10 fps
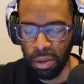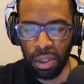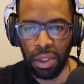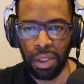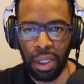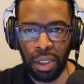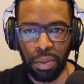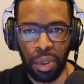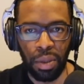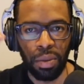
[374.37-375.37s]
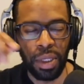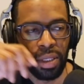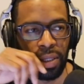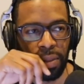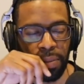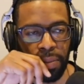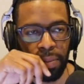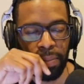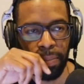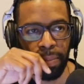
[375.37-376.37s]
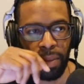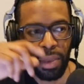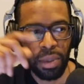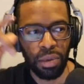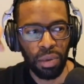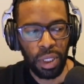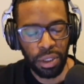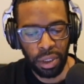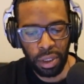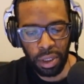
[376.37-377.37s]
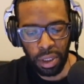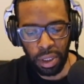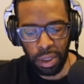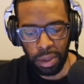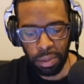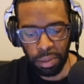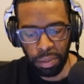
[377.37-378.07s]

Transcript: she's like, to all the people that doubted me and the teachers,